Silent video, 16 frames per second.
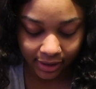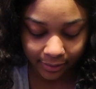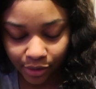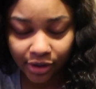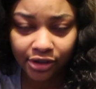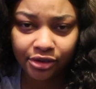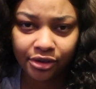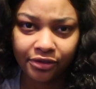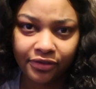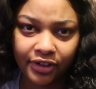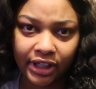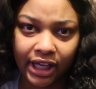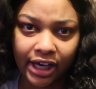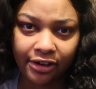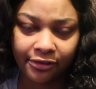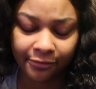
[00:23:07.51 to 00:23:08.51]
nor do it feel
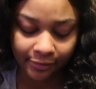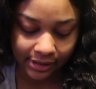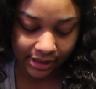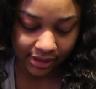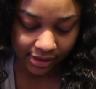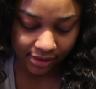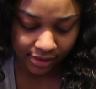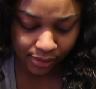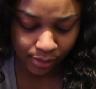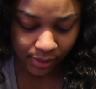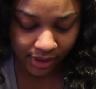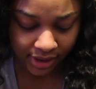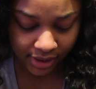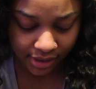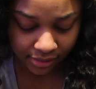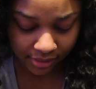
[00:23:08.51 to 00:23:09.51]
like I'm freaking
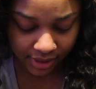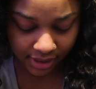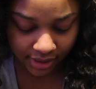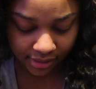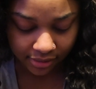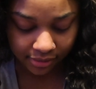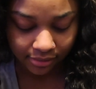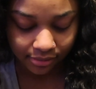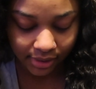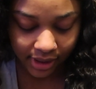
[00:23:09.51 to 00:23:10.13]
22 years old.